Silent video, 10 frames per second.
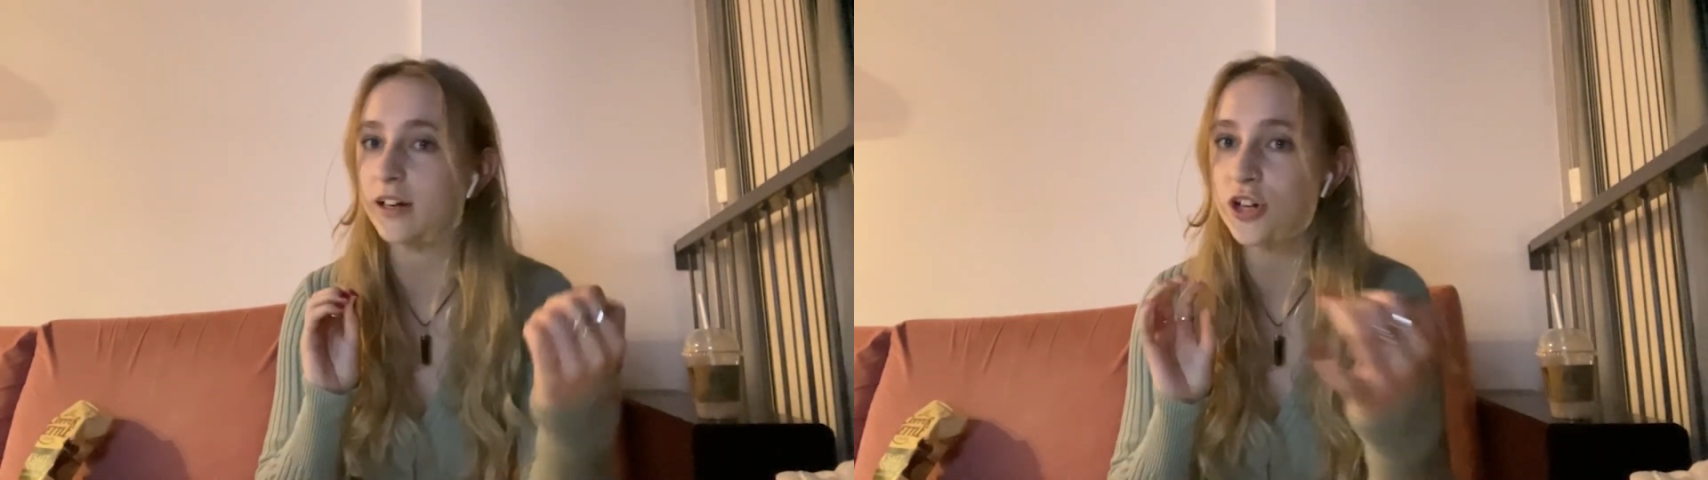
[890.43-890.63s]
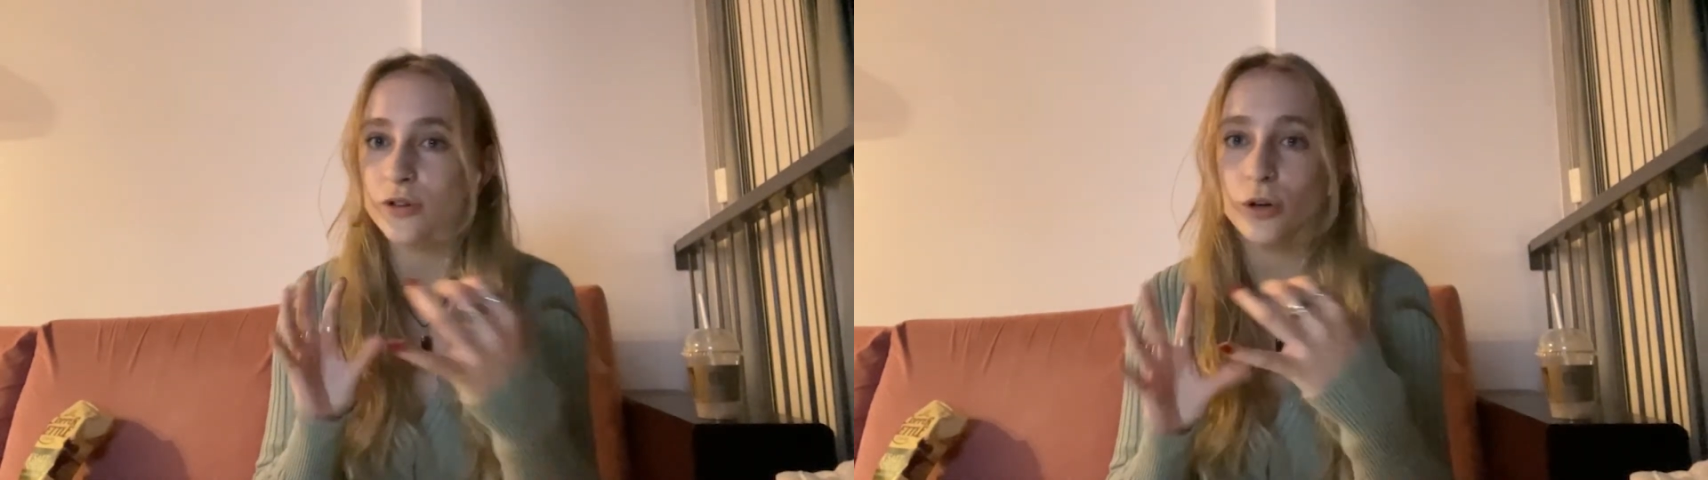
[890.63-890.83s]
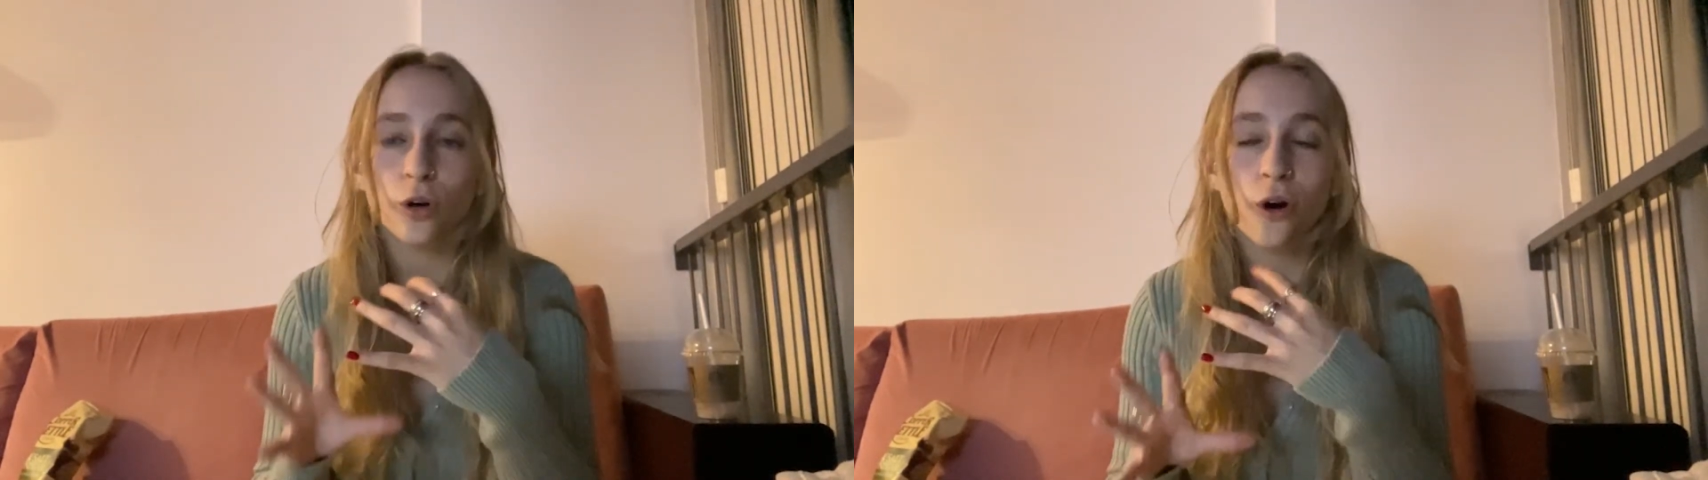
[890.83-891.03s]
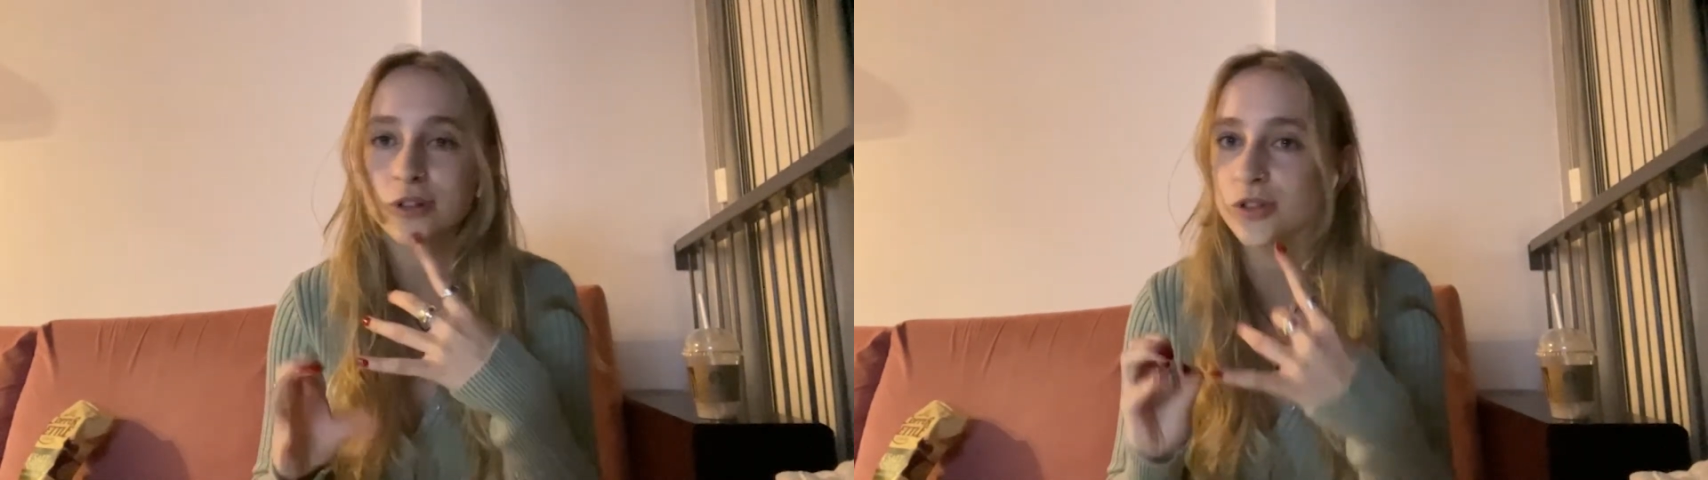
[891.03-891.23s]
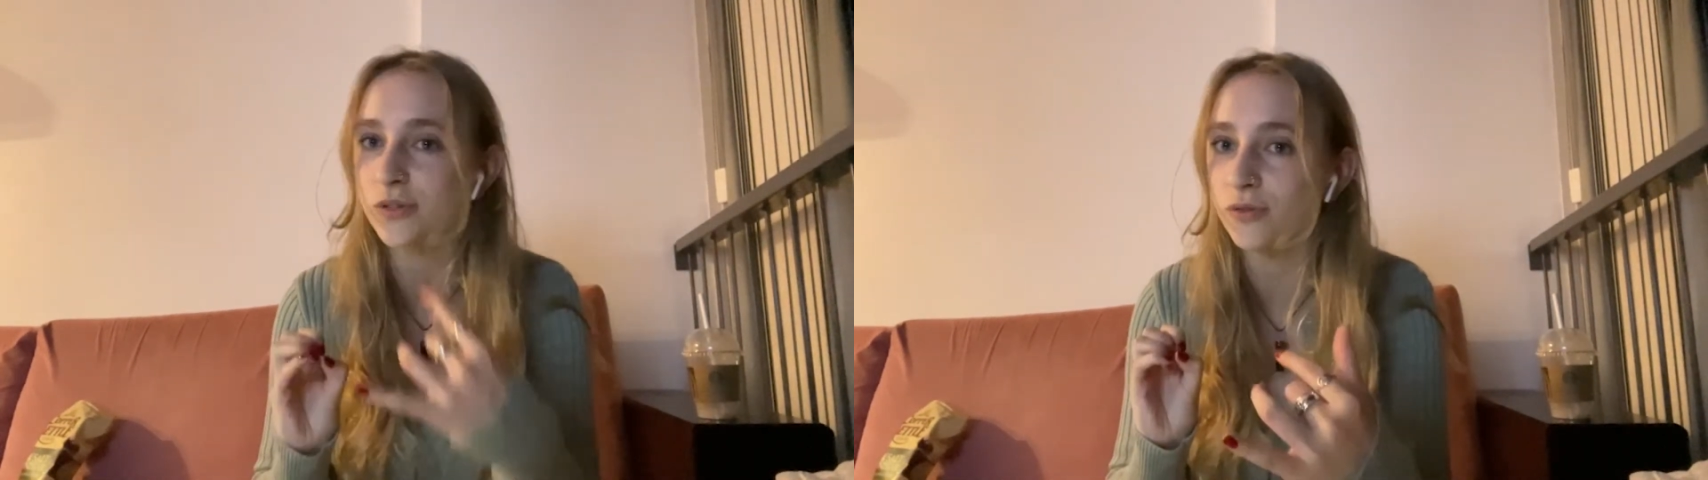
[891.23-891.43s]
each other
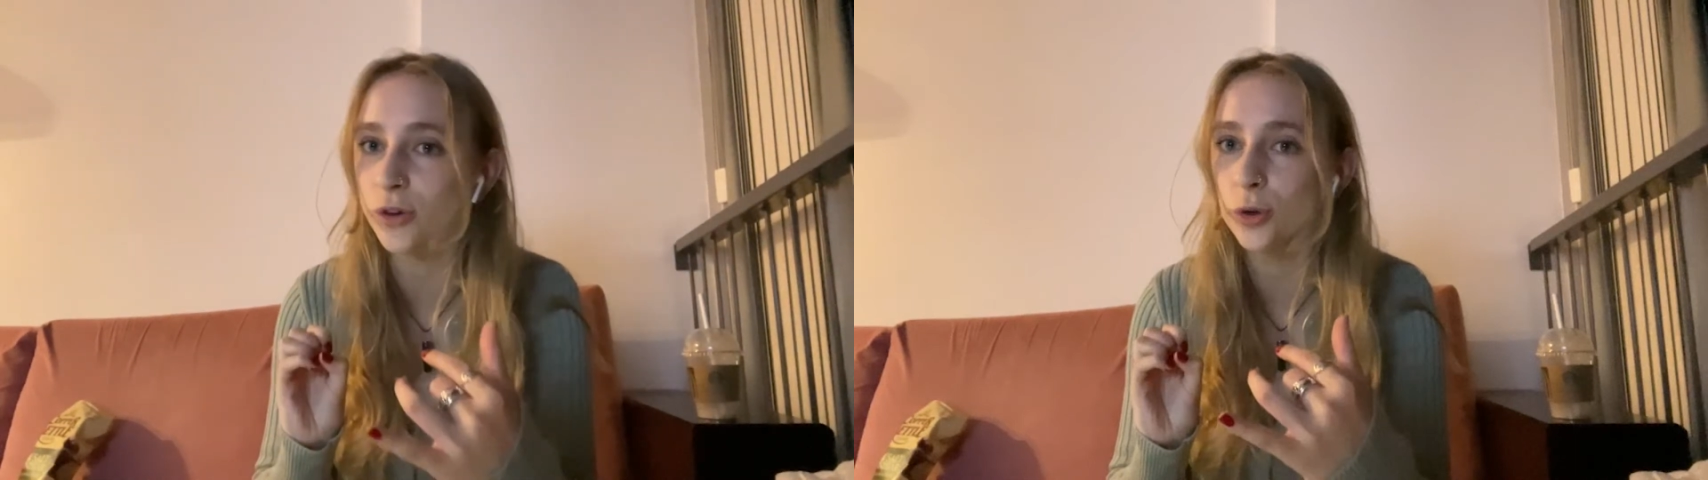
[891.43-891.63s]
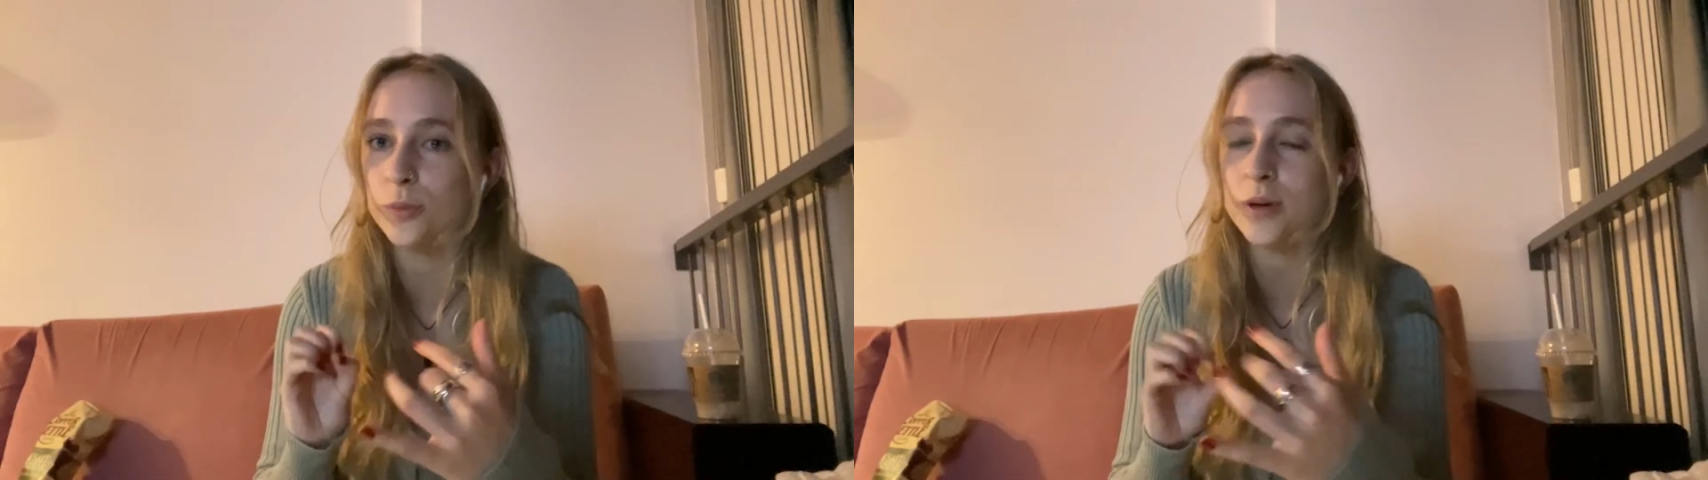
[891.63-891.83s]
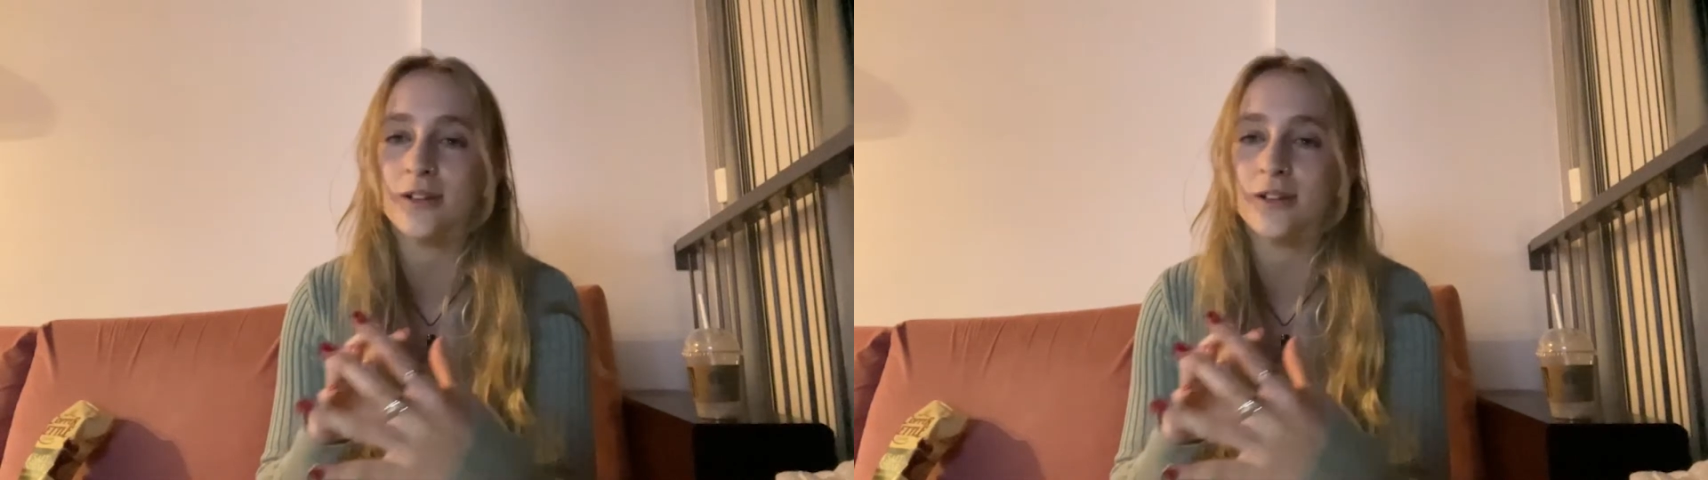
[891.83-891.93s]
across the room,